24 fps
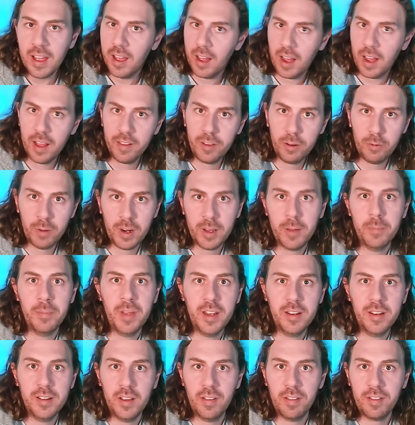Highly
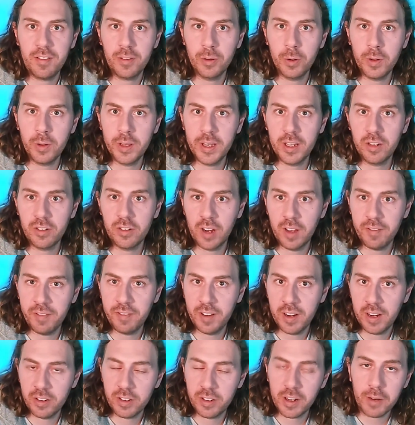recommend installing
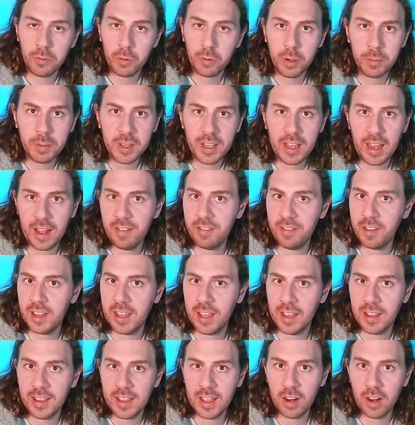Jython and jRuby as you
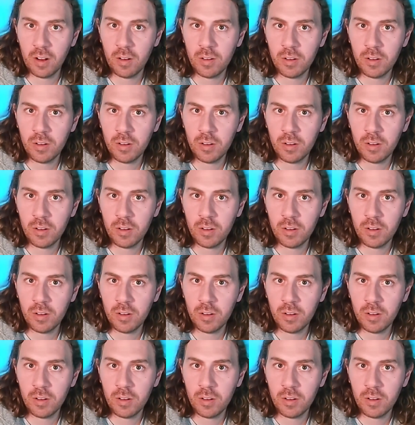can get a